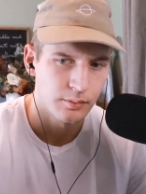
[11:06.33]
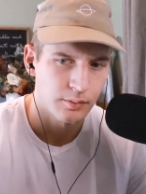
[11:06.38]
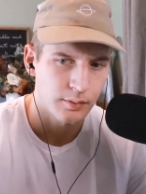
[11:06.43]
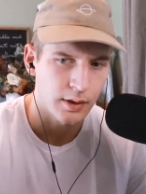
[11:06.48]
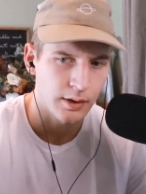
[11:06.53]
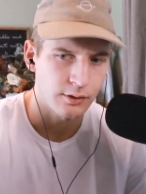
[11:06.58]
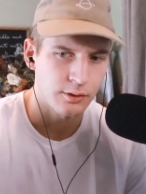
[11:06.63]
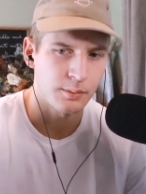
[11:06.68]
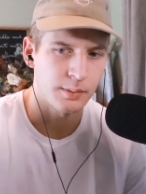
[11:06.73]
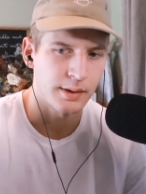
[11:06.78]

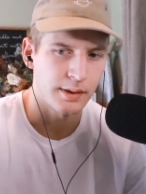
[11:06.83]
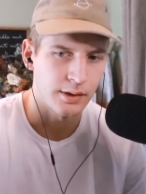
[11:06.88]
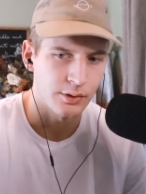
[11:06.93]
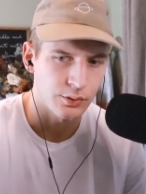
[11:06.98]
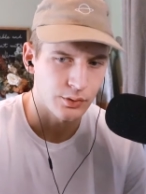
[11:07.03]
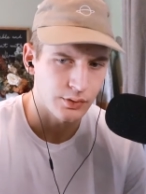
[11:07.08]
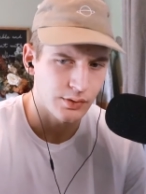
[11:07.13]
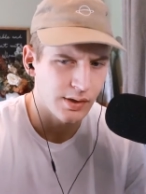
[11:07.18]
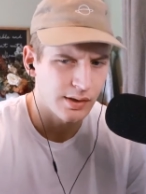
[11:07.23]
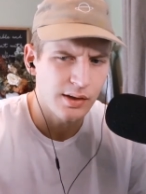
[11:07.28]
Things have been
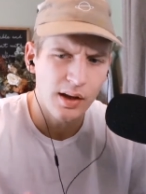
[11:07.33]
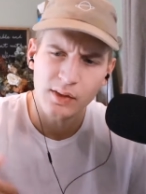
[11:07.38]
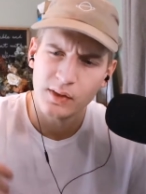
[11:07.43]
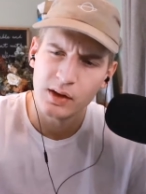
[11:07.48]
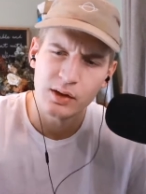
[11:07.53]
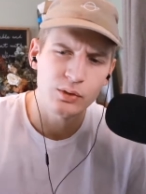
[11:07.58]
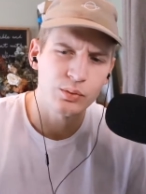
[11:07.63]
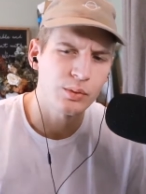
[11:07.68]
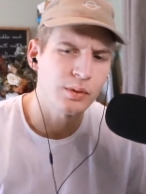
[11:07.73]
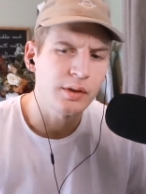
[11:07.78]
interesting.
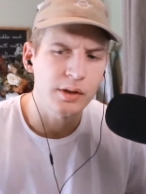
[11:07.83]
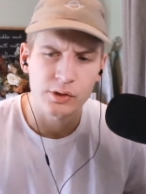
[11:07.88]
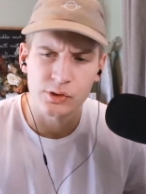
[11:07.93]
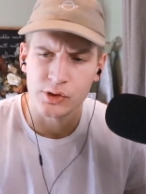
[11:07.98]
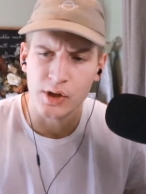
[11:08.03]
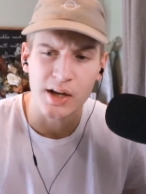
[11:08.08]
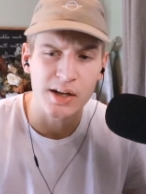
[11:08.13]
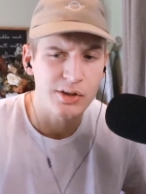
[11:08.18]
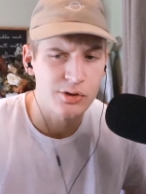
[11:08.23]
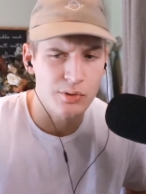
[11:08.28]
Nothing's really
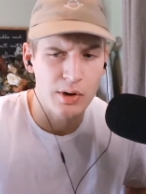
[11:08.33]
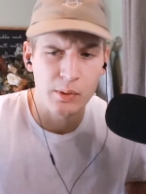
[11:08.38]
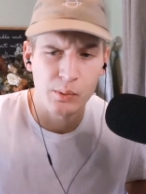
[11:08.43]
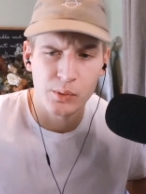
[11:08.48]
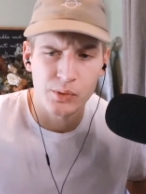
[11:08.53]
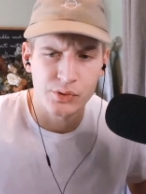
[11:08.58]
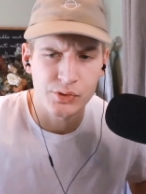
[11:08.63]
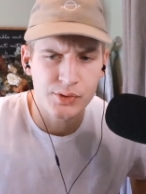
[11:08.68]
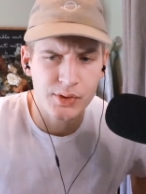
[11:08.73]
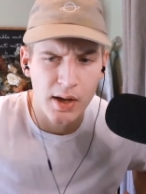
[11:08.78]
changed, right? We're
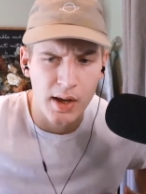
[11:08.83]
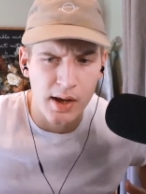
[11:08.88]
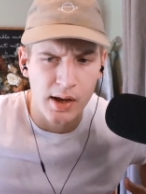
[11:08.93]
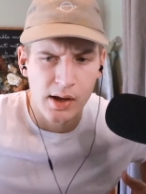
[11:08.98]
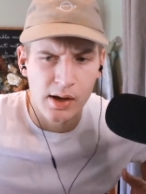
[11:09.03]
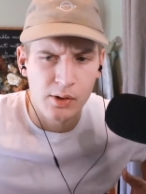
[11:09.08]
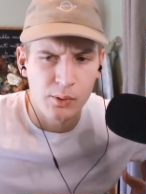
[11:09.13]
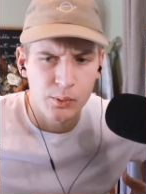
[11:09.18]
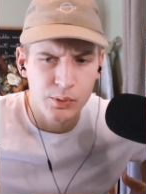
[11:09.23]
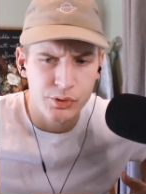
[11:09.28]

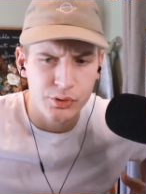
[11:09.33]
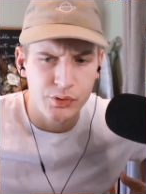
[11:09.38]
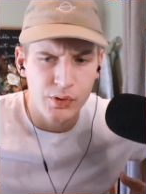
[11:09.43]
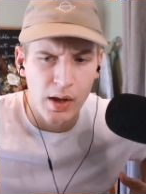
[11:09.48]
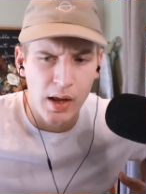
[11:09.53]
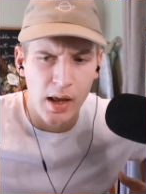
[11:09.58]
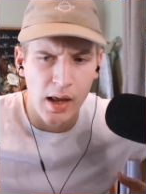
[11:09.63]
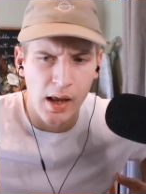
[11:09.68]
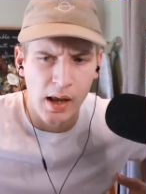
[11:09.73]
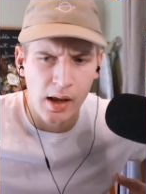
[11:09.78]

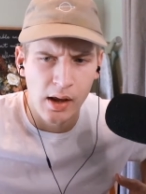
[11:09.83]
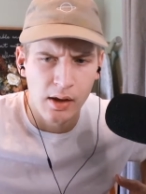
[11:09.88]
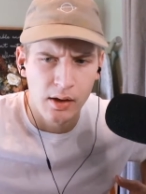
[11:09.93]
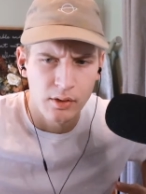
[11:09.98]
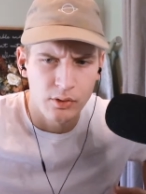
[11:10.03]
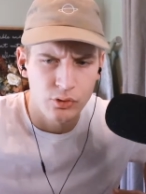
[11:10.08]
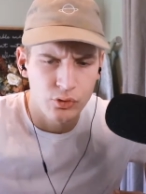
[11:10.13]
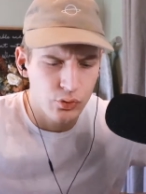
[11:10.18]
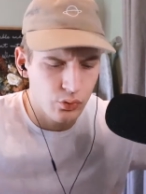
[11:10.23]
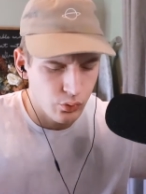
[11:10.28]
staying
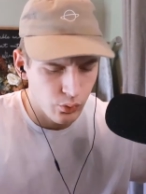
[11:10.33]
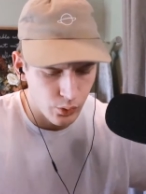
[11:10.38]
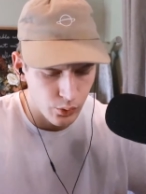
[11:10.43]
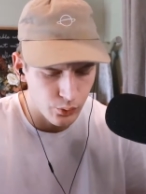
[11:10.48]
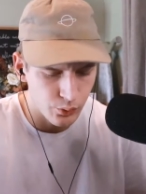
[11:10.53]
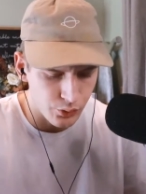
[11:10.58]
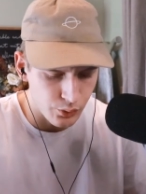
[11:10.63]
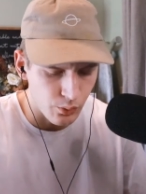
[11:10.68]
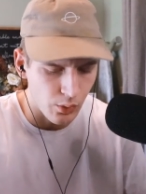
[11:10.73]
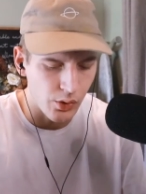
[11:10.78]
true
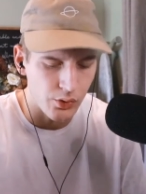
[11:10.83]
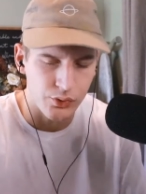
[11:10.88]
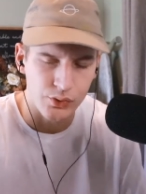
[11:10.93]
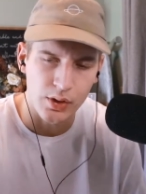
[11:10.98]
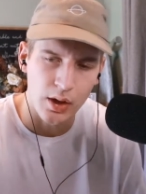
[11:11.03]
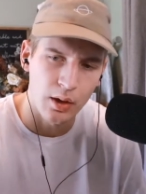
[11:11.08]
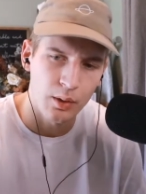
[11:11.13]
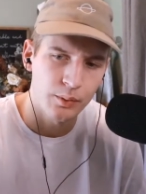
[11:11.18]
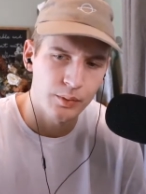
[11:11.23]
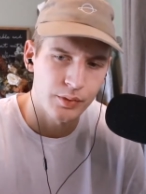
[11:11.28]
to
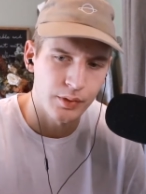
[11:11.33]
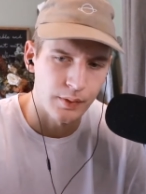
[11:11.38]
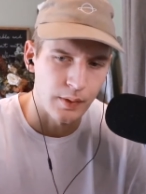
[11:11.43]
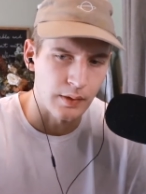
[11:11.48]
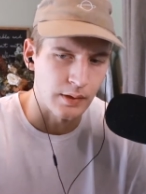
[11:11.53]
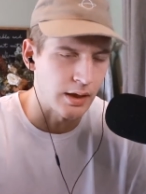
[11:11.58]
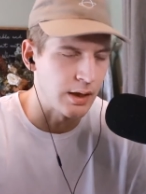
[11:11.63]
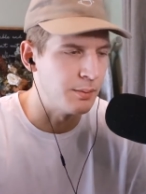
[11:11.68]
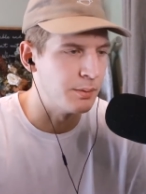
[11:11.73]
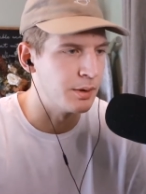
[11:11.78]
ourselves and the
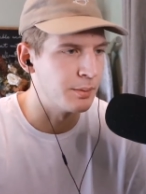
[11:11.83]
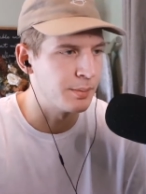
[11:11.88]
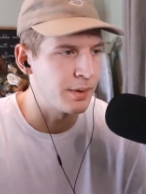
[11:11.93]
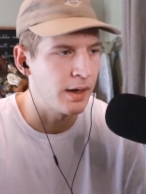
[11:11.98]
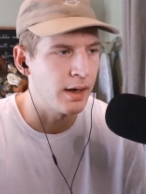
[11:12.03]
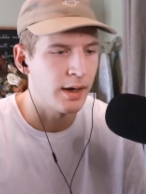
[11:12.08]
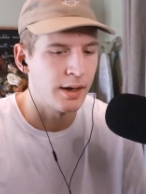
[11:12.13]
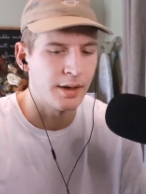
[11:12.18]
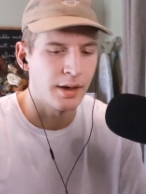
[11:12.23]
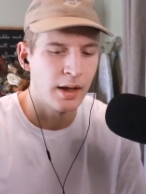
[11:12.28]
theme of the
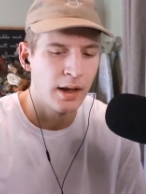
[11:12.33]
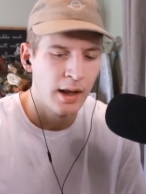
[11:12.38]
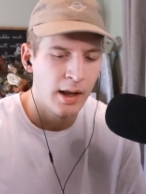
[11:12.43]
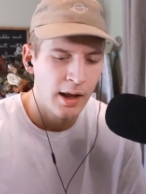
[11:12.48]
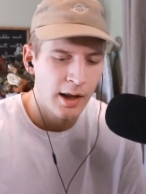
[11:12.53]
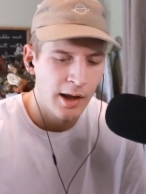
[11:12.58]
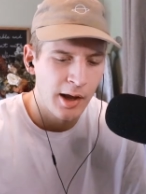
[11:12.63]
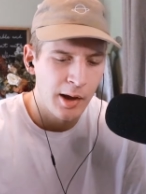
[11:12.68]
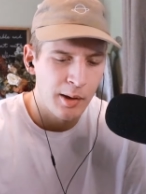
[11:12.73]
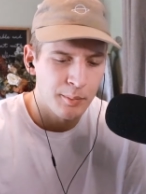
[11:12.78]
pod,
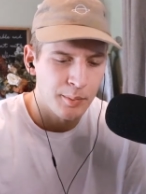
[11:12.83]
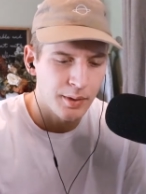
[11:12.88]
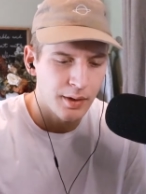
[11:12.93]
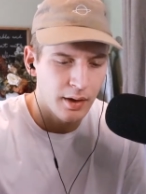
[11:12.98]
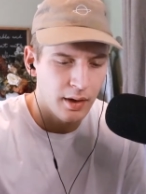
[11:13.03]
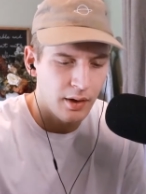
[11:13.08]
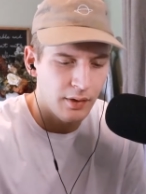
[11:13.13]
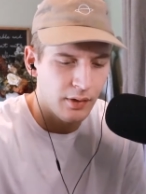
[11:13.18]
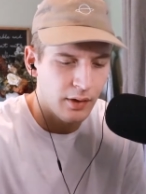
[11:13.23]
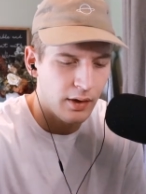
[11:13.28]
but
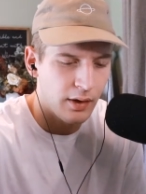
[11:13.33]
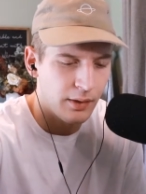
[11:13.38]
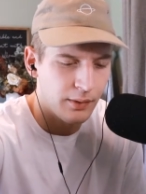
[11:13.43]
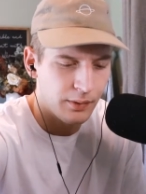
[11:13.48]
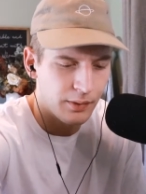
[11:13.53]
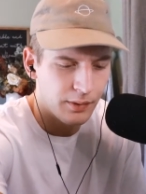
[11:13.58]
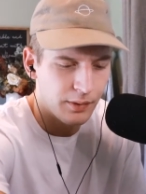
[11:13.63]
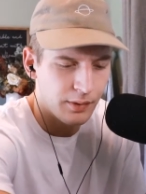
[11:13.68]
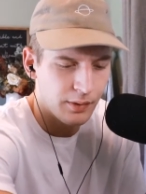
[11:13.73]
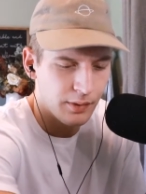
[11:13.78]

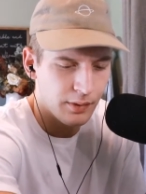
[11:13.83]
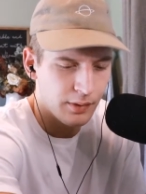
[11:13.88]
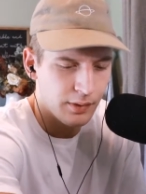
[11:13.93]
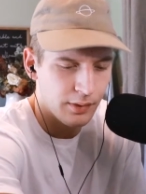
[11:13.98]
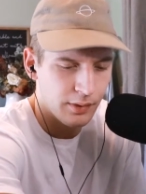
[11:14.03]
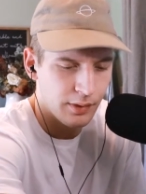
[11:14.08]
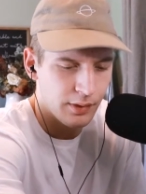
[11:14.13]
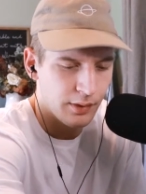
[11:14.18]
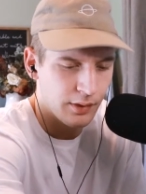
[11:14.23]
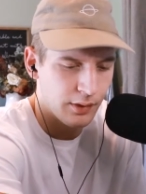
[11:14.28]
on
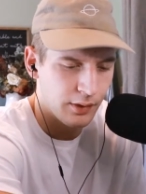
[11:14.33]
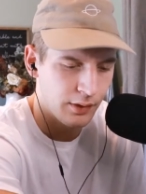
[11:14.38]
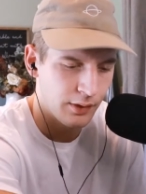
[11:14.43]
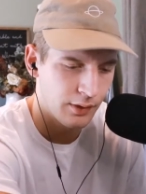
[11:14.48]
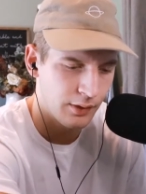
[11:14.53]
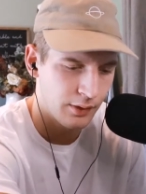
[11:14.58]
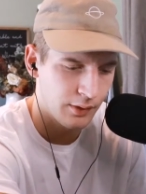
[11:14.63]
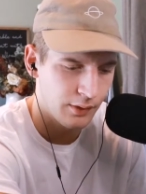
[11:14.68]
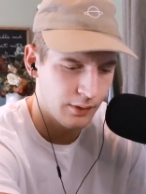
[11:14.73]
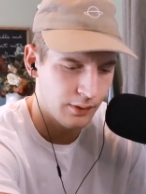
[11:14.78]
the
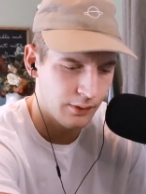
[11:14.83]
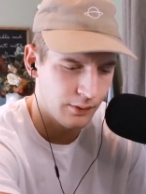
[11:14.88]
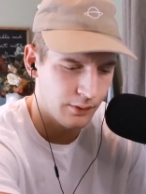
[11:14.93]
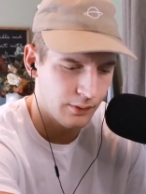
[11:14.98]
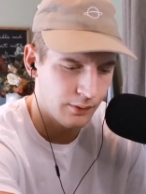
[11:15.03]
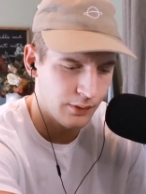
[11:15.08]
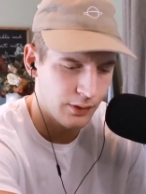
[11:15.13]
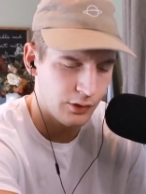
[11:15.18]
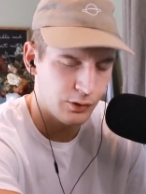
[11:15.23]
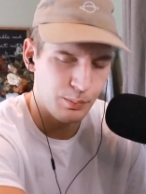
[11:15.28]

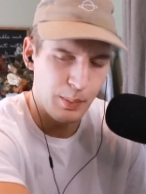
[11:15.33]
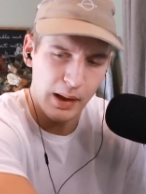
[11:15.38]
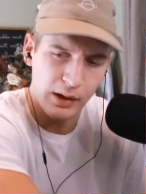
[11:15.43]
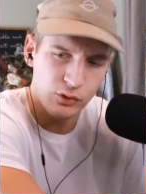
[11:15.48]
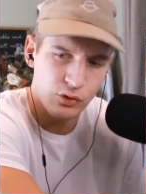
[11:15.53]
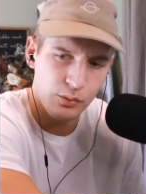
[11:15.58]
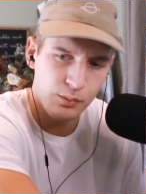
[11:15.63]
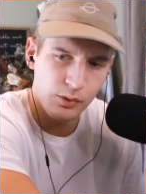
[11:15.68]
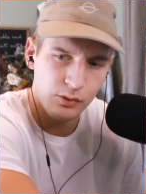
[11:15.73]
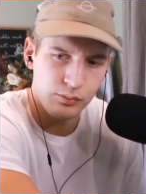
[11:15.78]

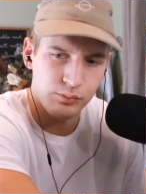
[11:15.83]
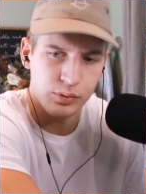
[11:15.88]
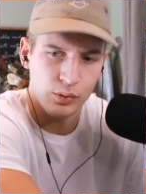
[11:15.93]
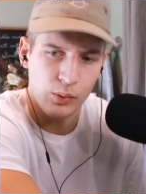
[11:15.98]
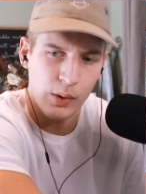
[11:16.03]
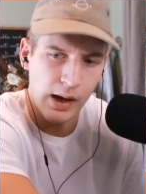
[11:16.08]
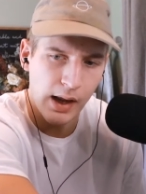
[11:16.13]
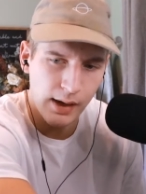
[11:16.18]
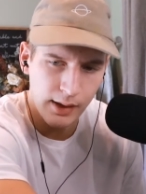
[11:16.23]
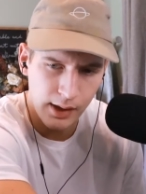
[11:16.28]
spectrum of
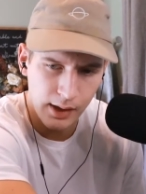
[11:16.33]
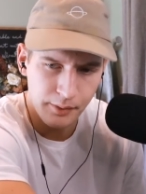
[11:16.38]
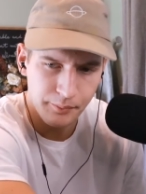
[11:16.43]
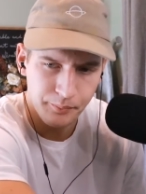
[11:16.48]
branding.